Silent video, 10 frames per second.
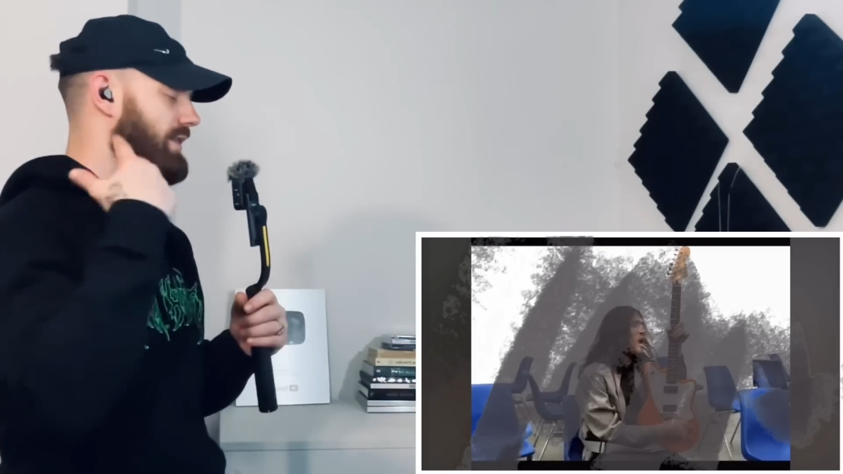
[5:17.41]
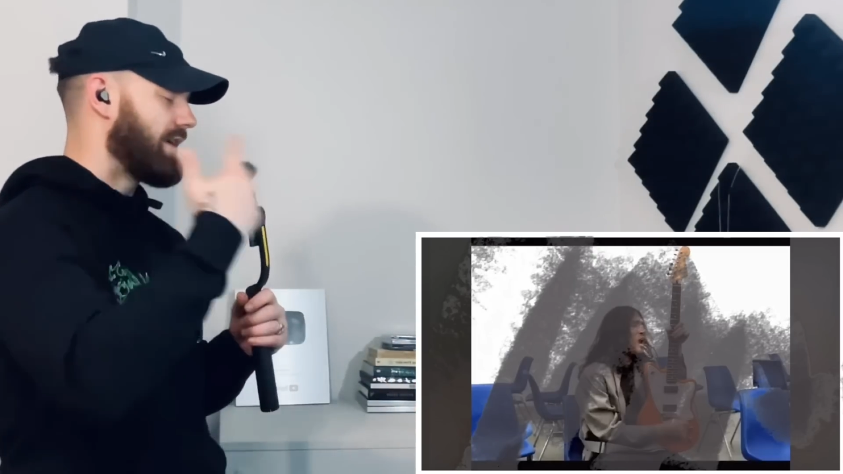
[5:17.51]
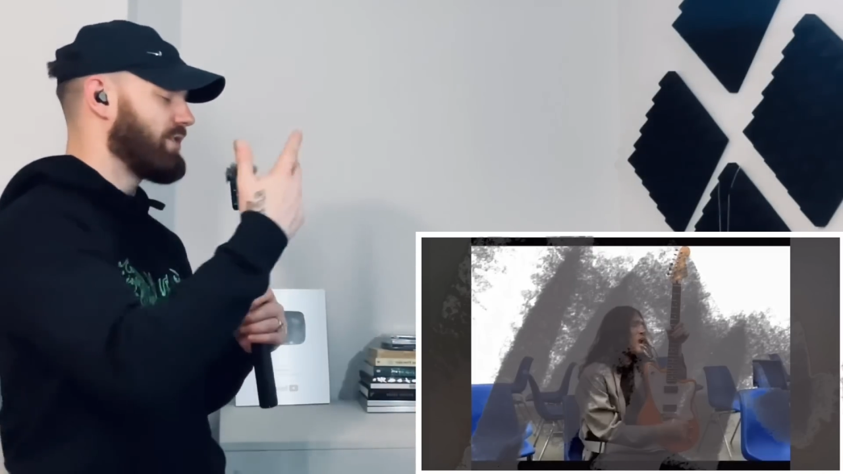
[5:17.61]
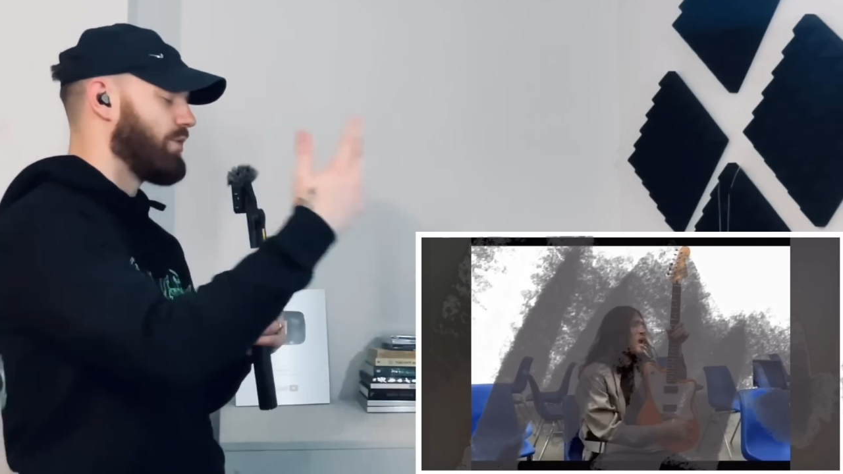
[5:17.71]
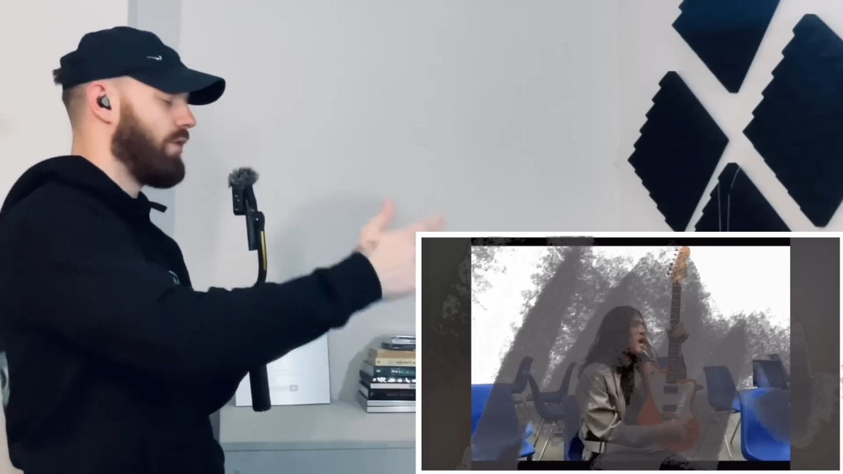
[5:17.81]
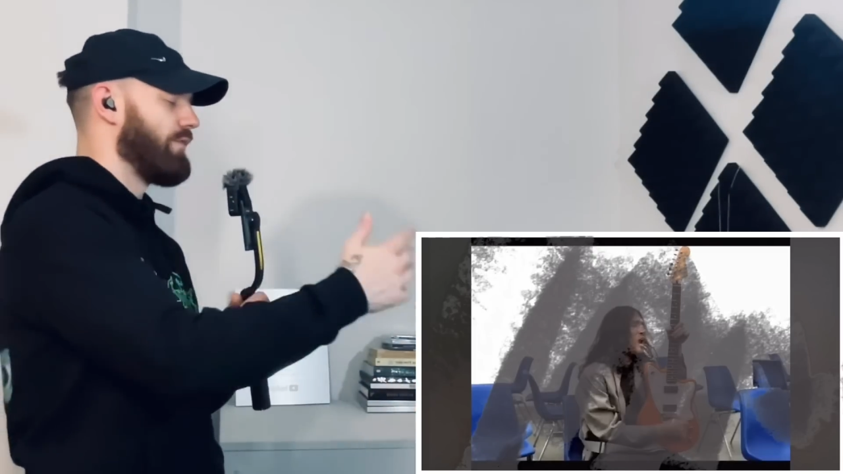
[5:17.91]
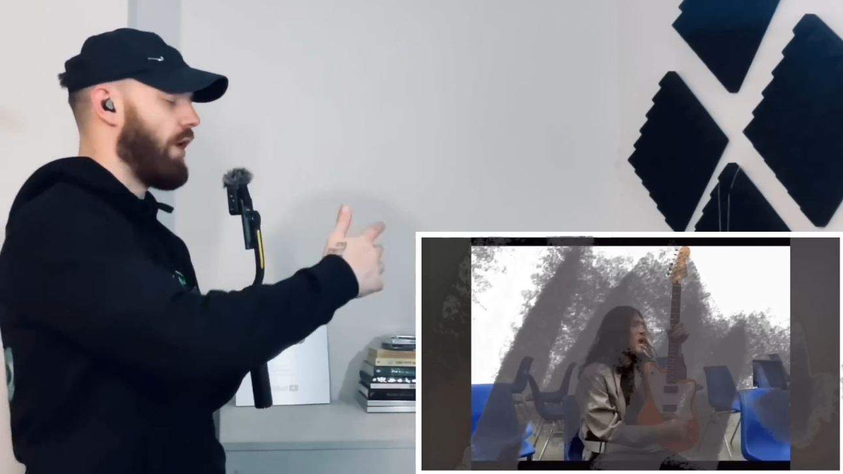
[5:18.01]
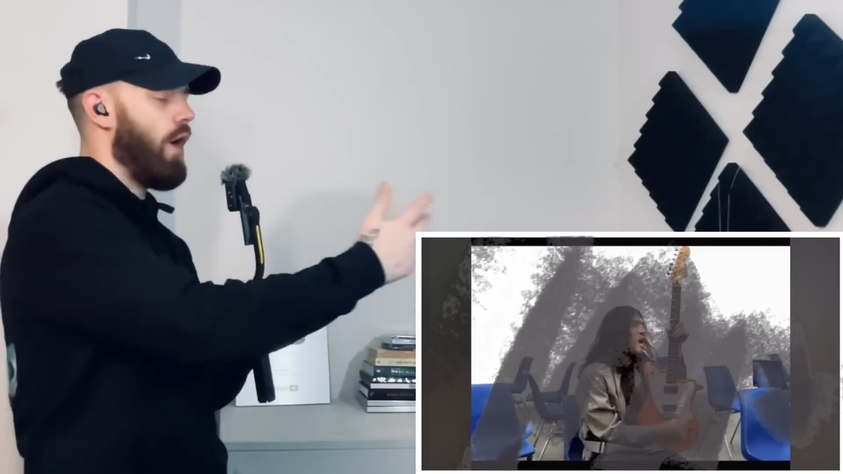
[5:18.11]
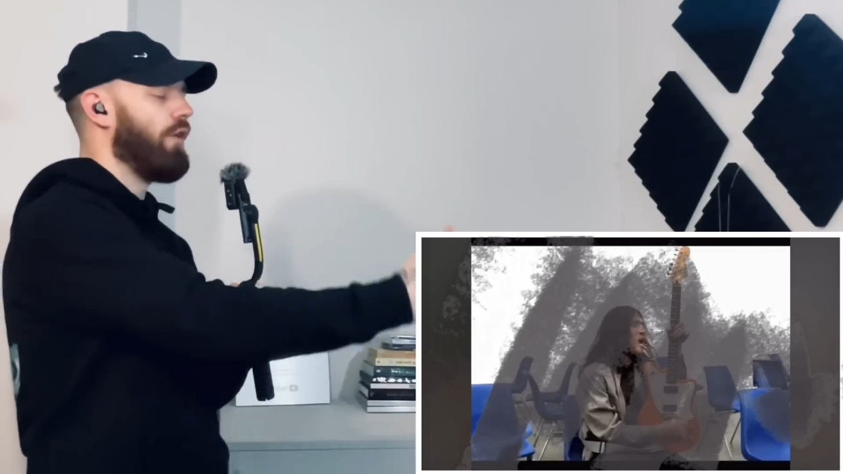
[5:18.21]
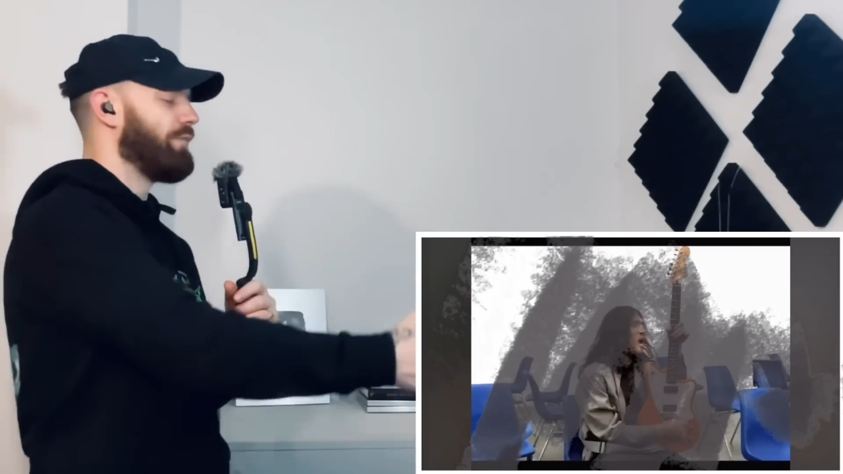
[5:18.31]
That's sort of the
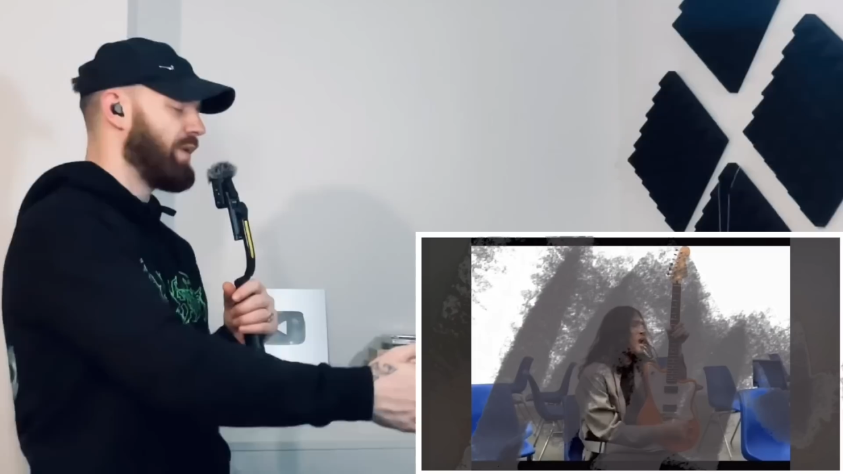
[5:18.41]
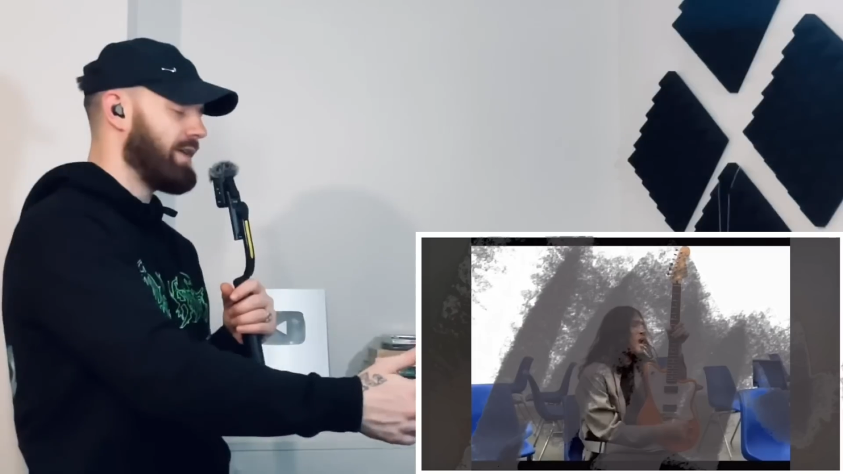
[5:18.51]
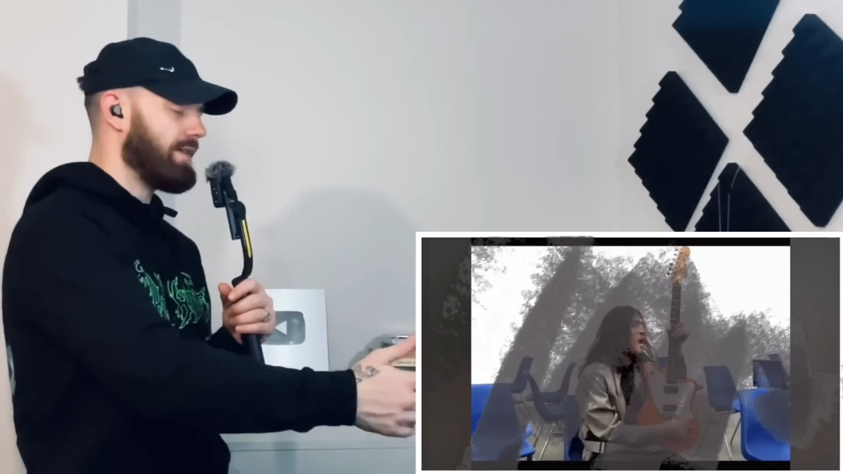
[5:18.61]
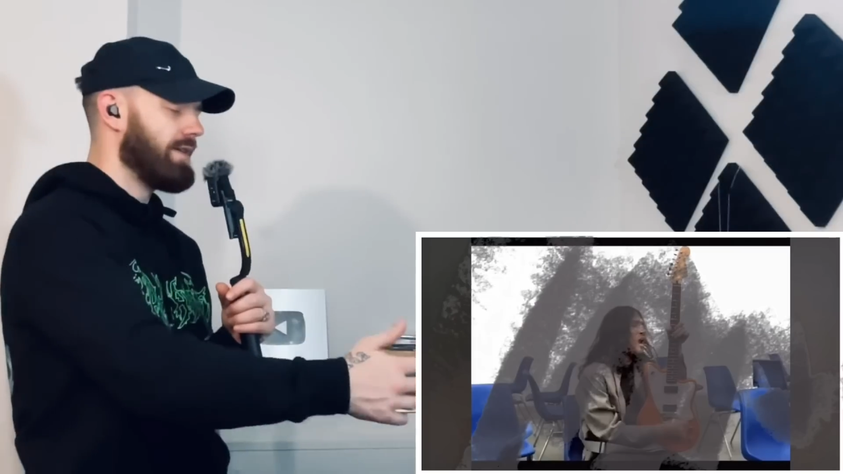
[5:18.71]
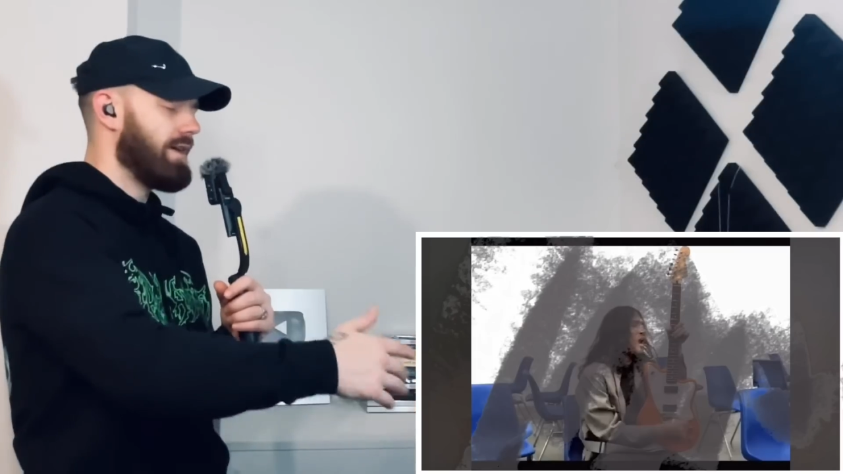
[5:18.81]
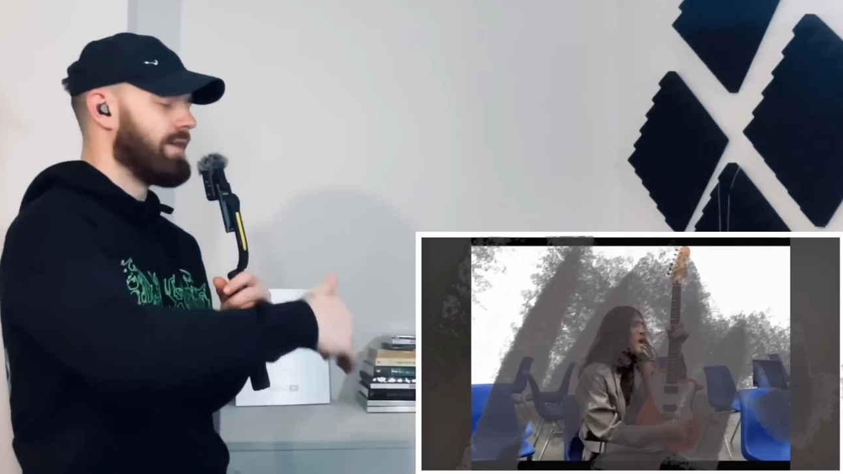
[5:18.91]
offbeat,